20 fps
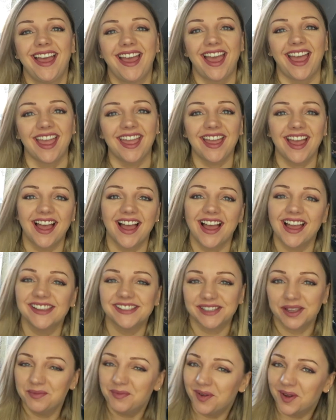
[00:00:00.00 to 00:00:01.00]
Hey
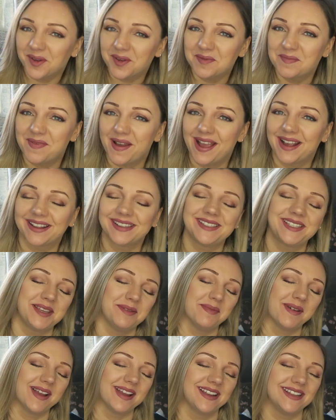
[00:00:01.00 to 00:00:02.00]
guys, and welcome back
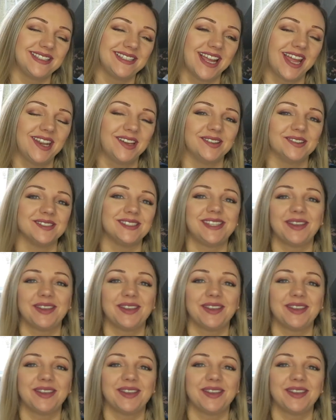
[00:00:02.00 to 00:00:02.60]
to my channel.